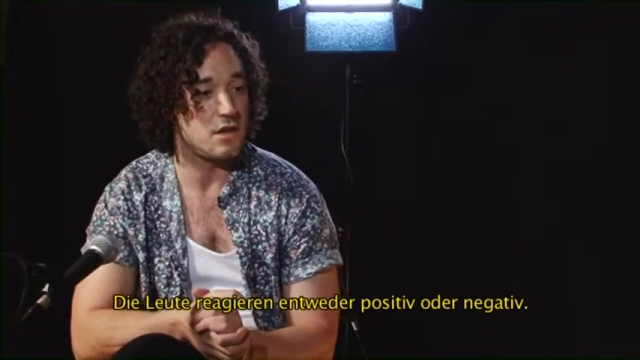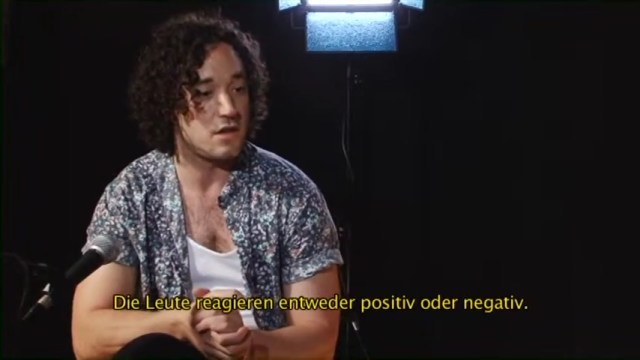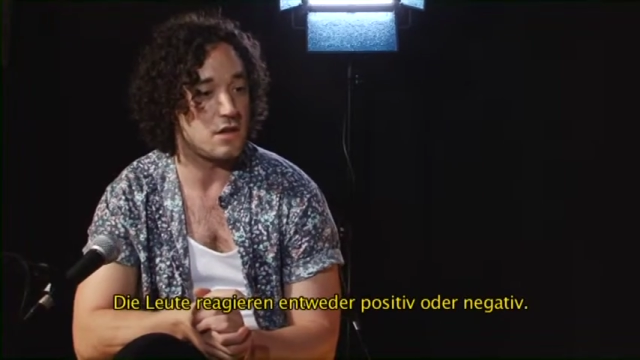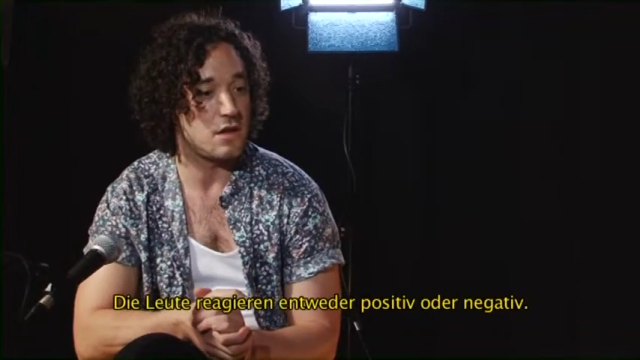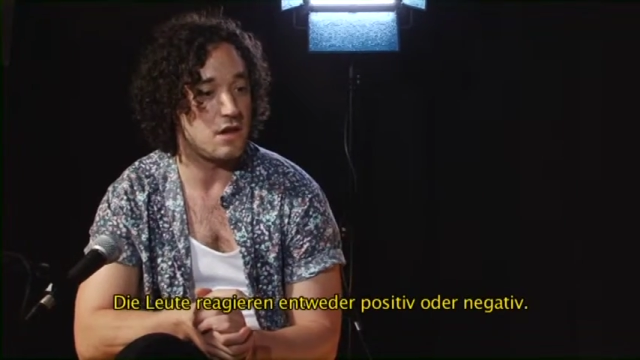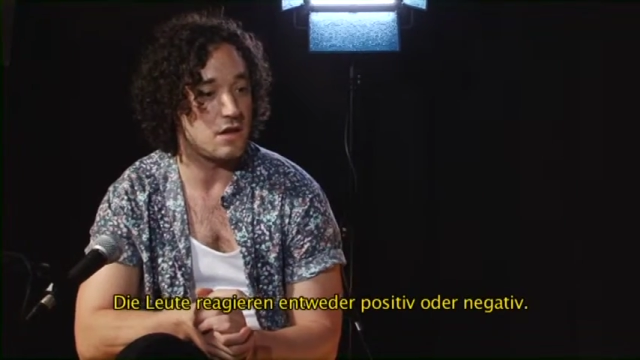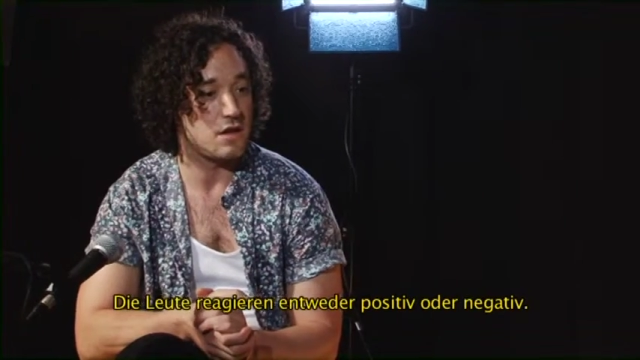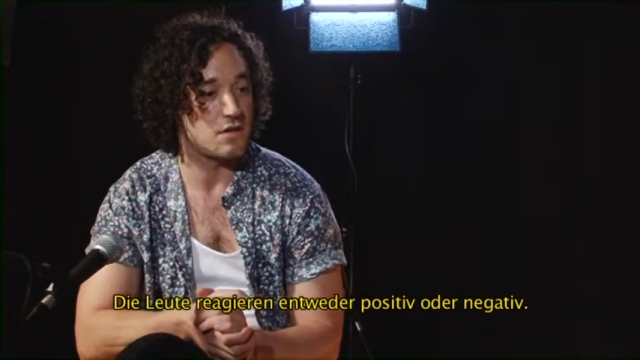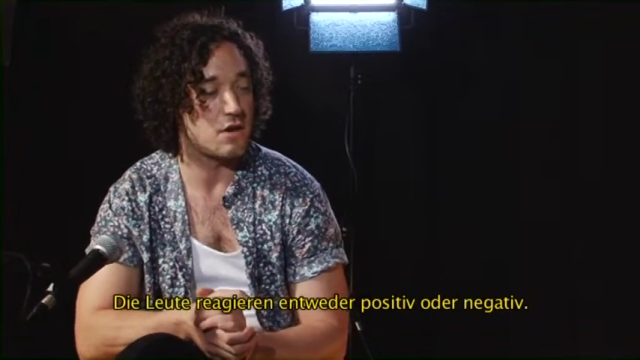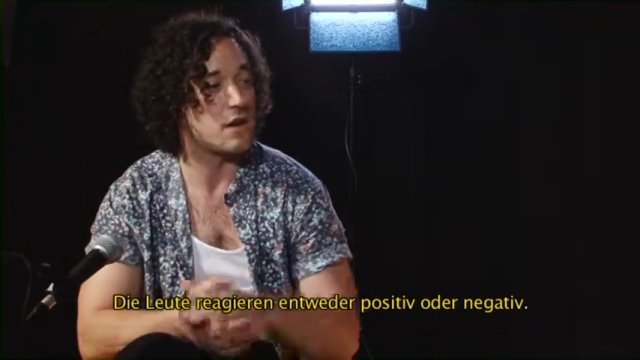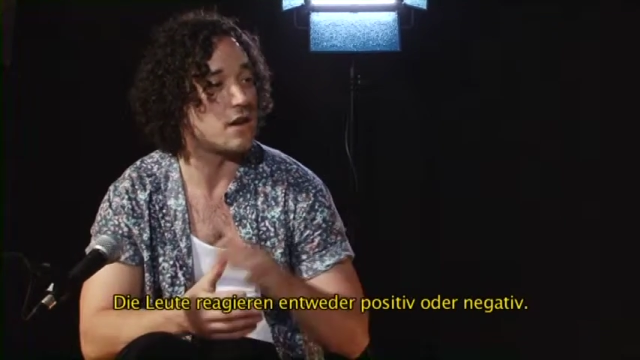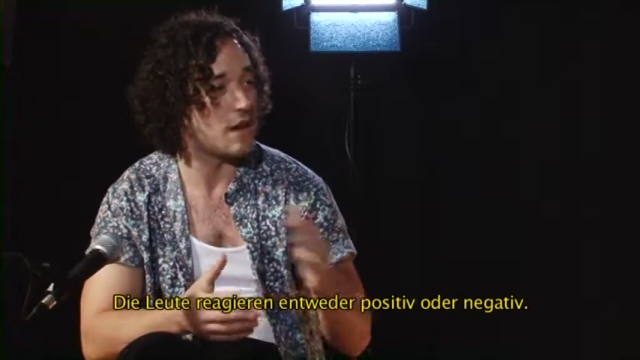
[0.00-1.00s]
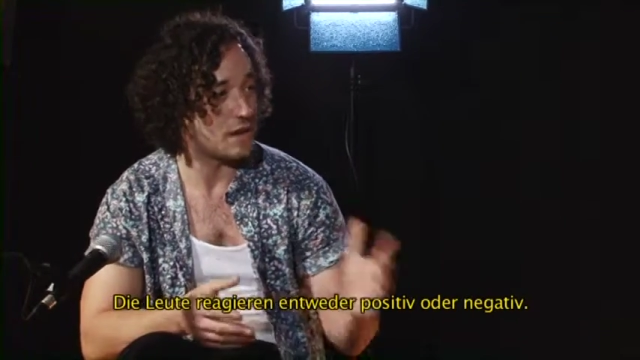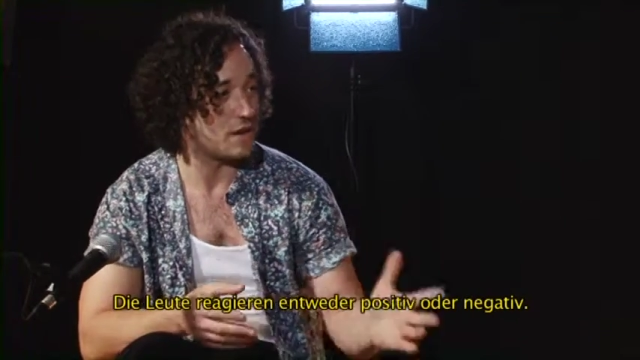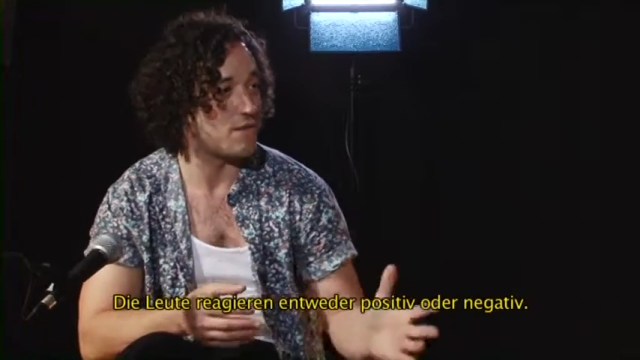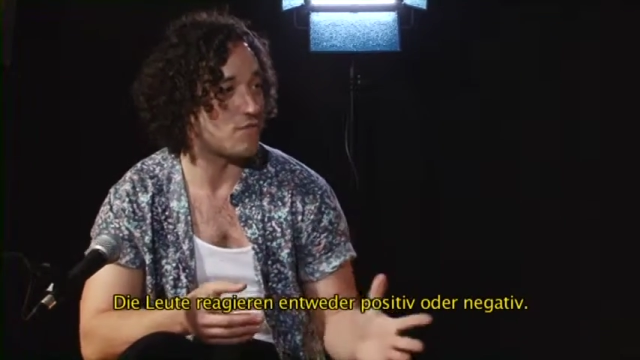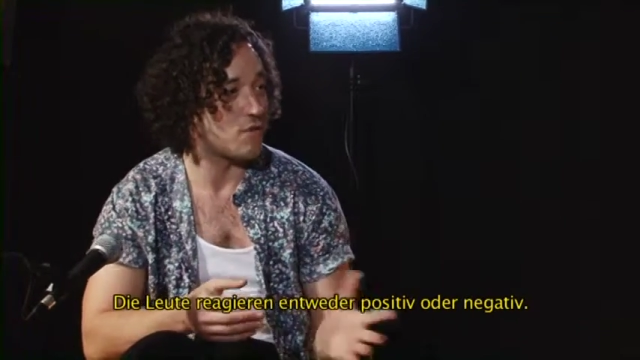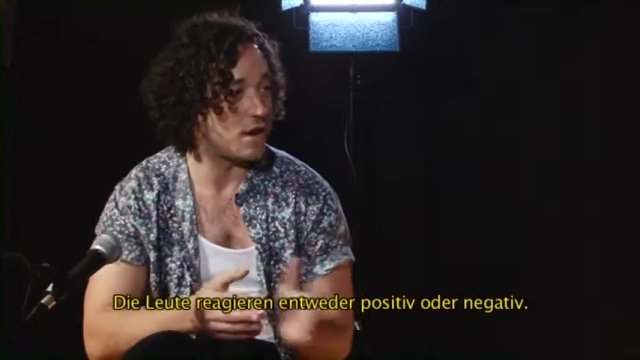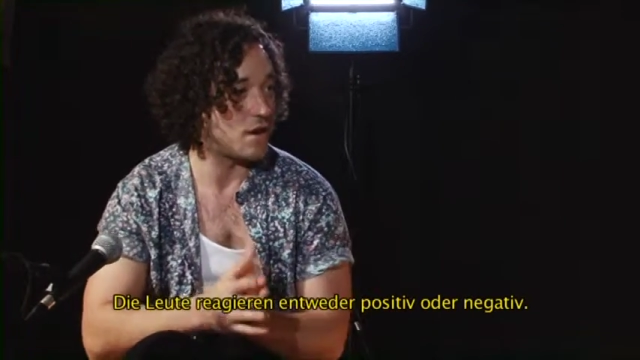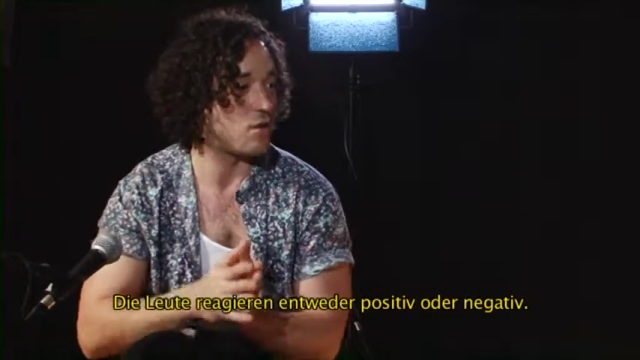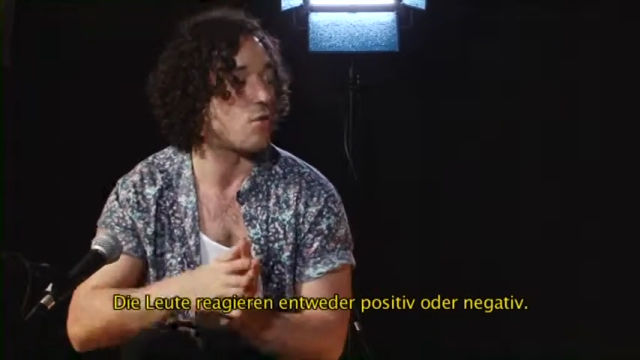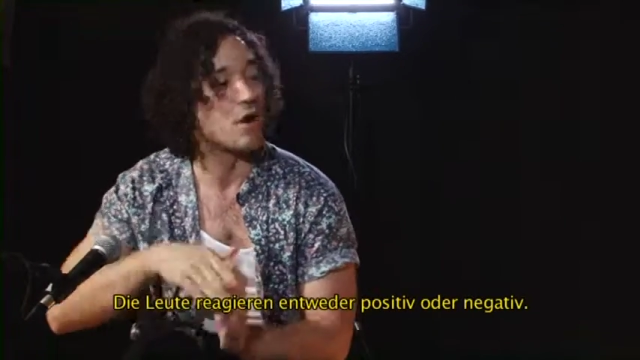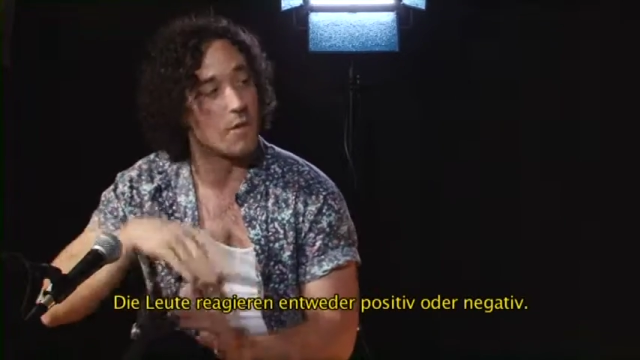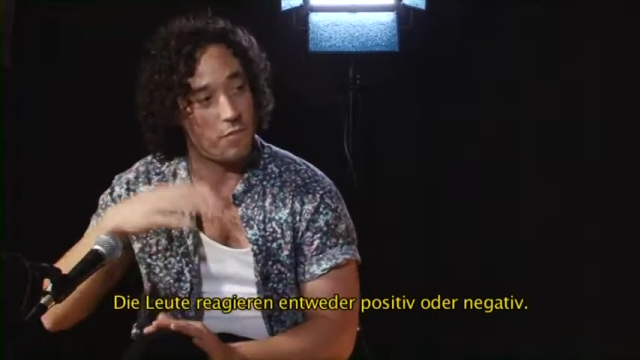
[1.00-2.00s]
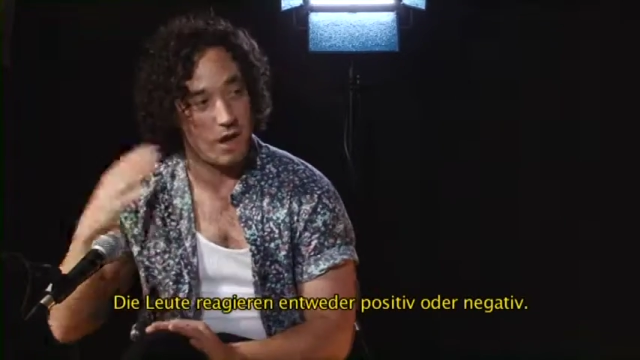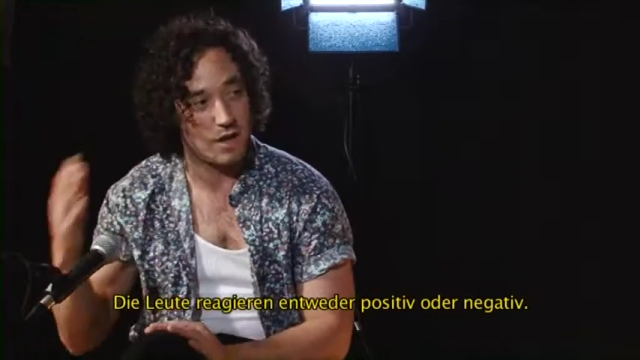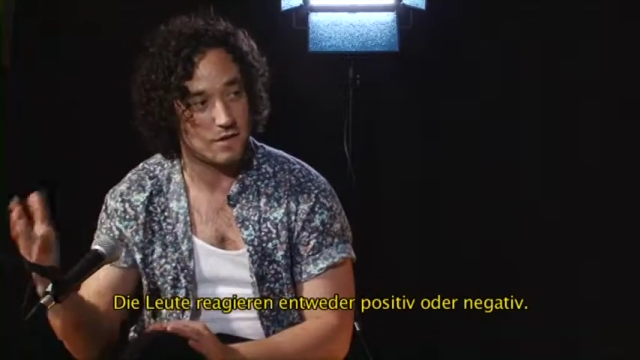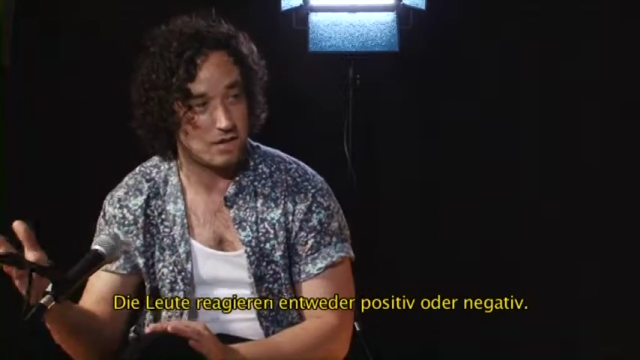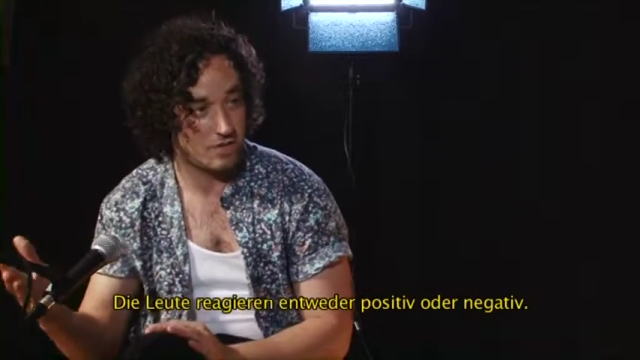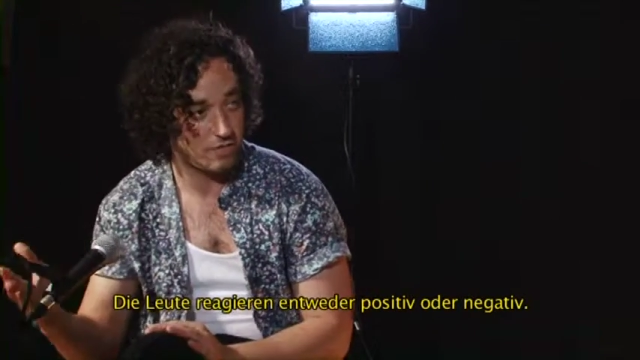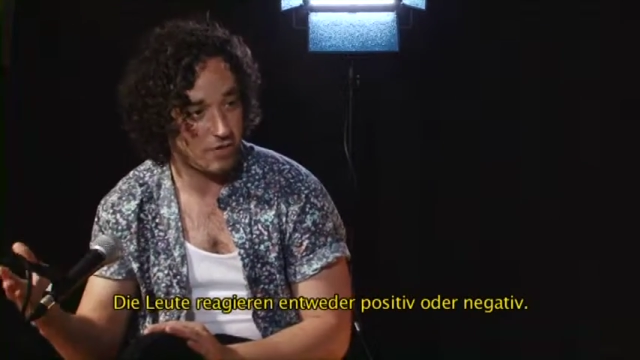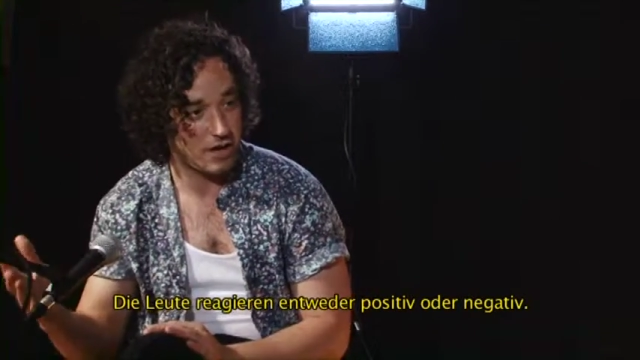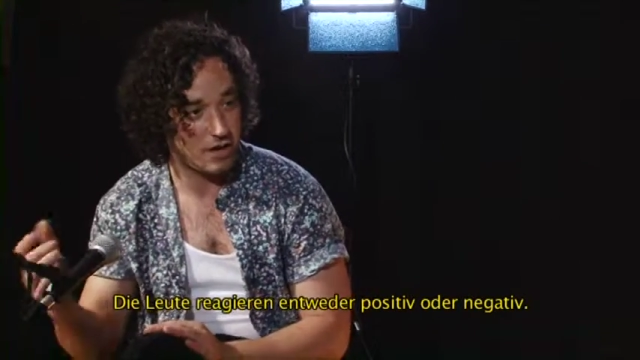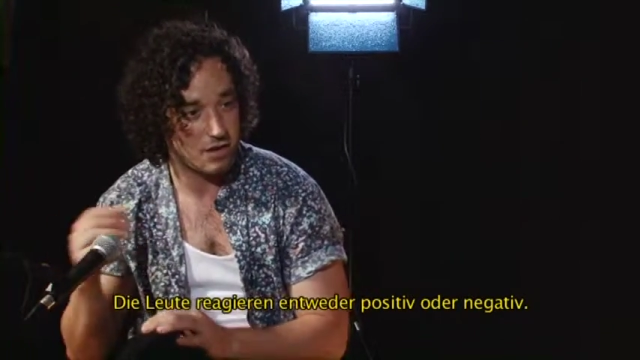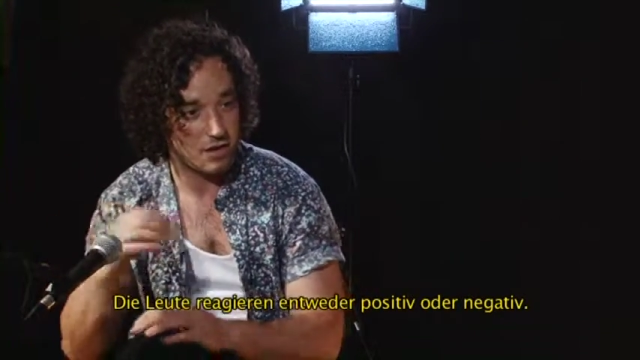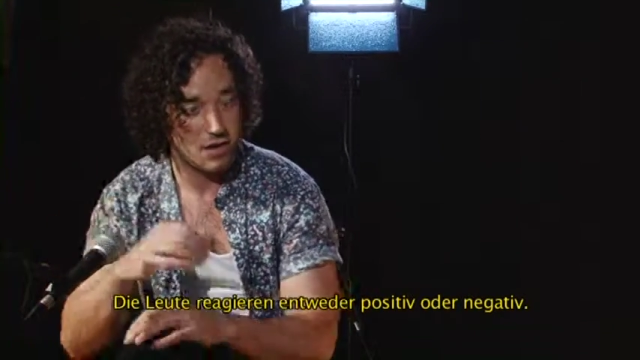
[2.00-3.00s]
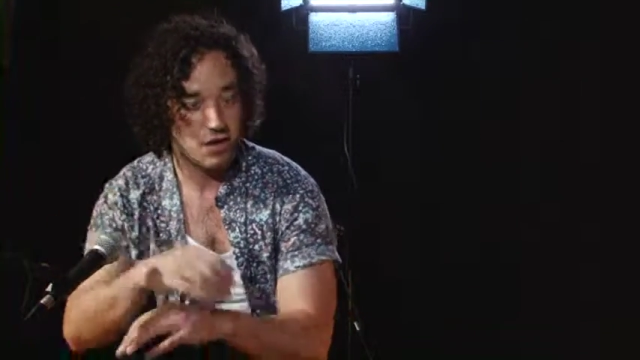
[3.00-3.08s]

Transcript: in either a negative way or a positive way.